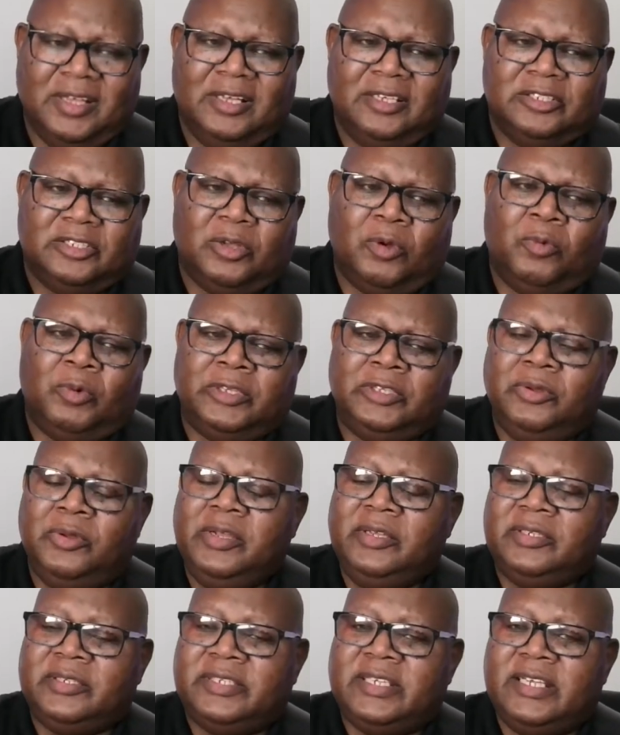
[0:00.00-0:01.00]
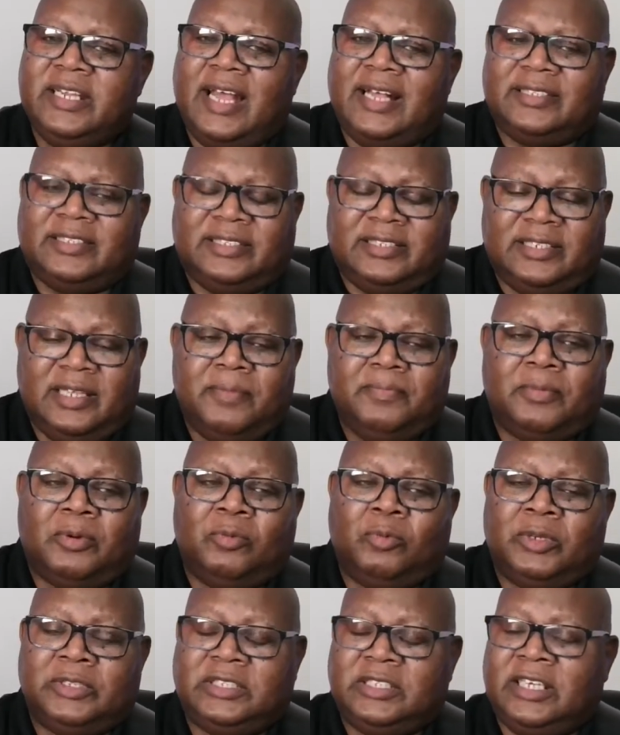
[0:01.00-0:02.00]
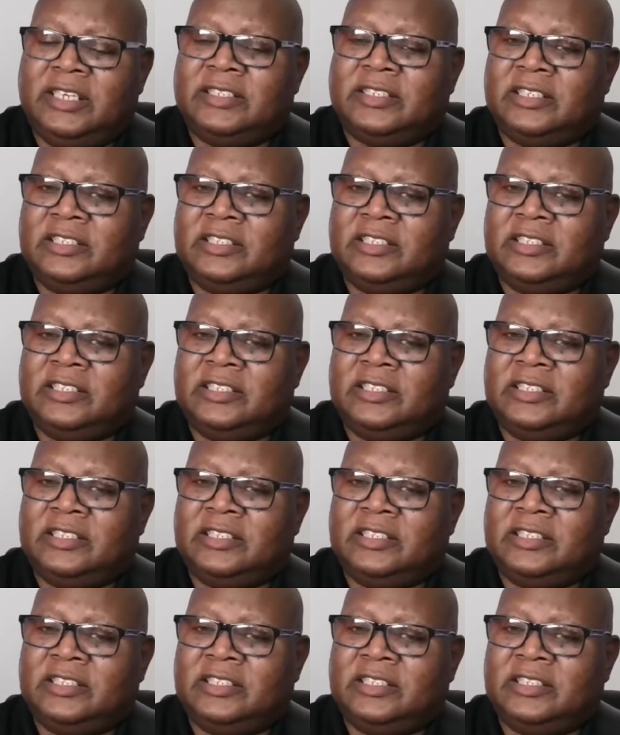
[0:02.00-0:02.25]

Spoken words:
So when you see that symbol, which is a